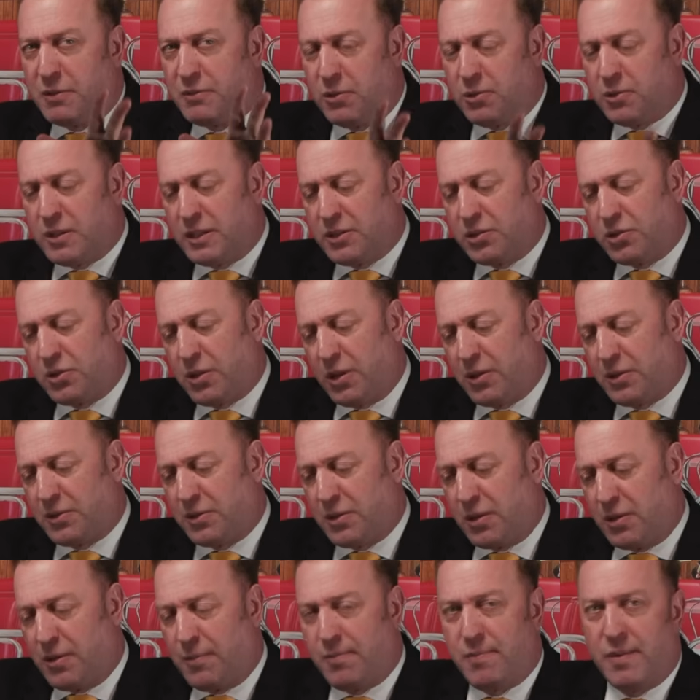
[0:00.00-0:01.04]
Before I
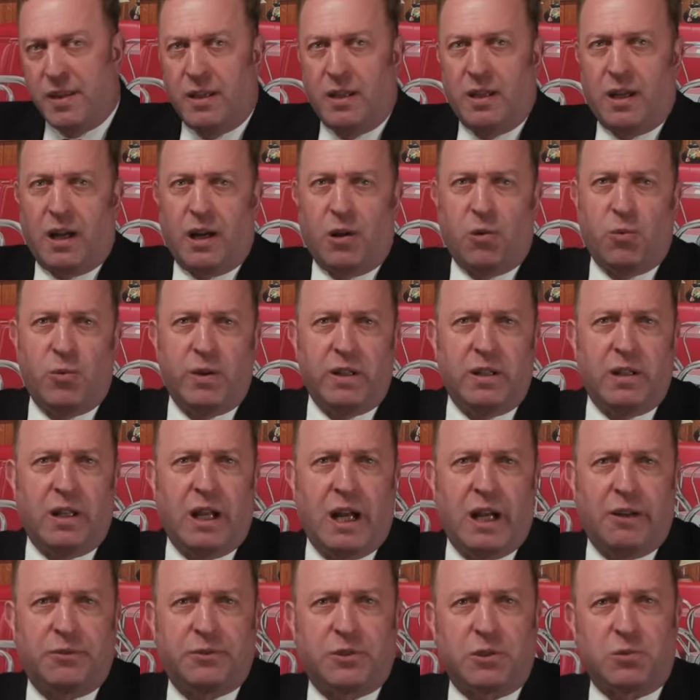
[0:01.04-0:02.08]
start, though, I will
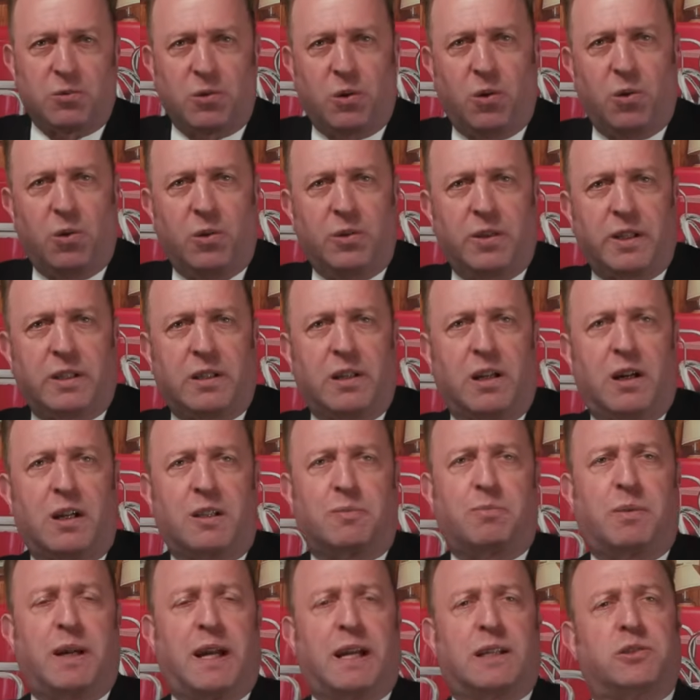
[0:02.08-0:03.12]
have to roll the
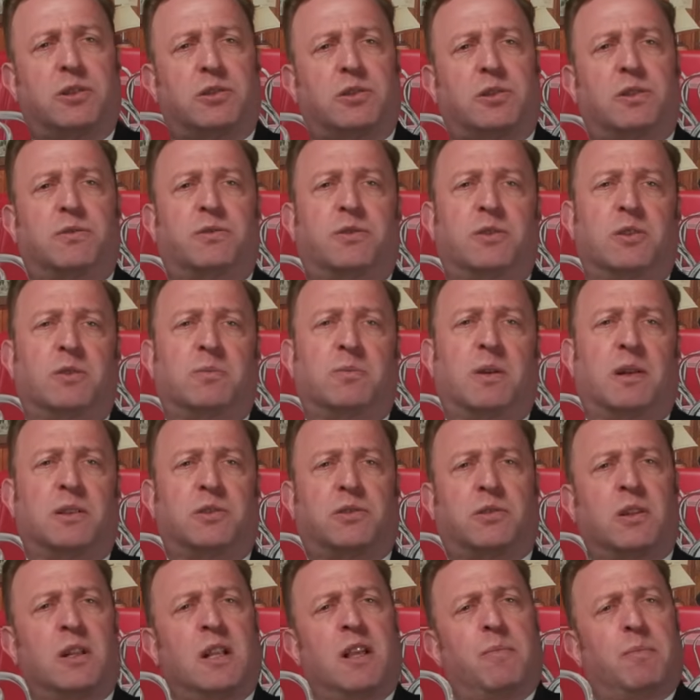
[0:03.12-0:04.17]
clock back just a few
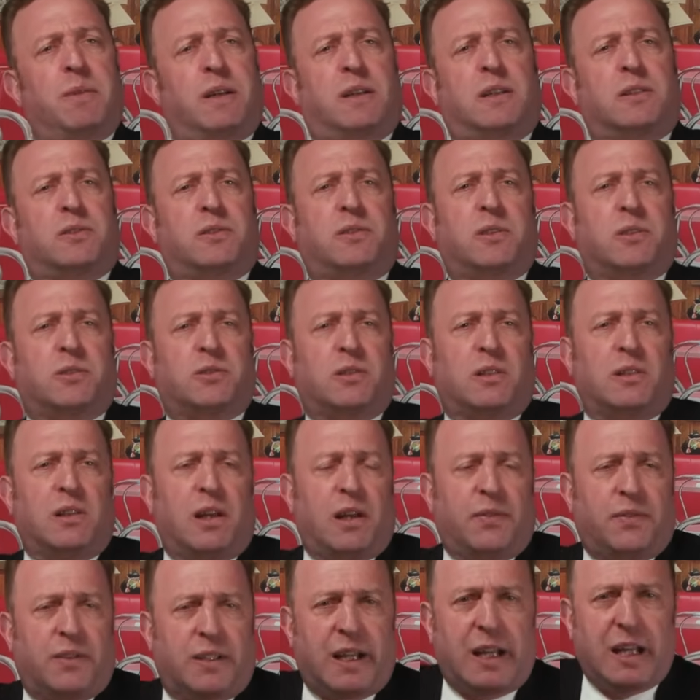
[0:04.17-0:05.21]
months, because there's a
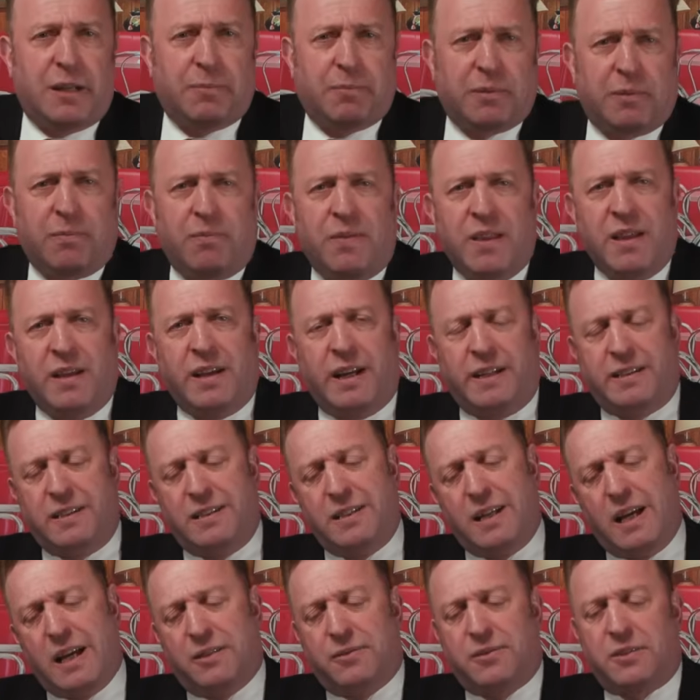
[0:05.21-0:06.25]
lot that happened I
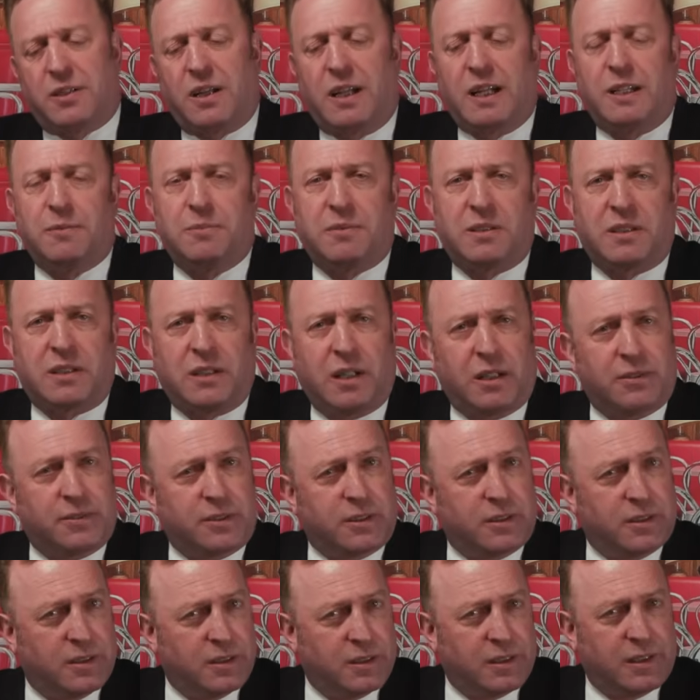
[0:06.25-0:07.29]
didn't have time to
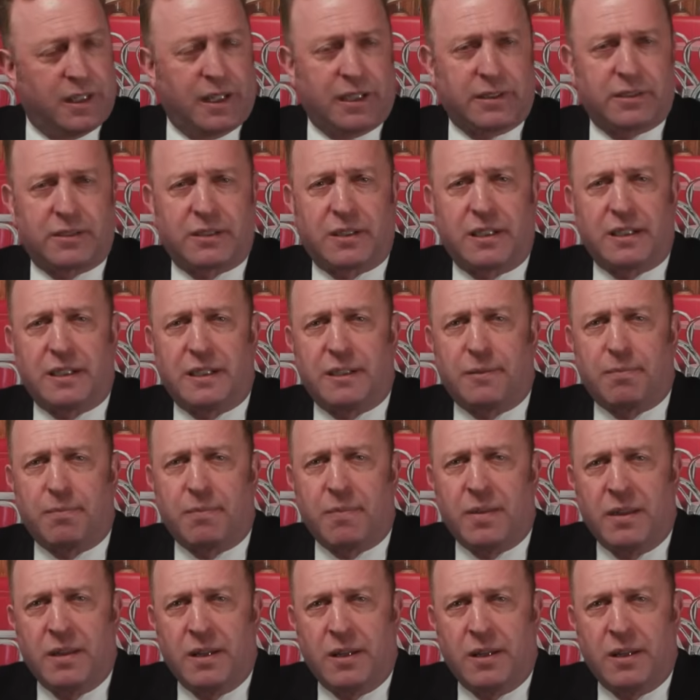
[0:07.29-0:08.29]
cover last time.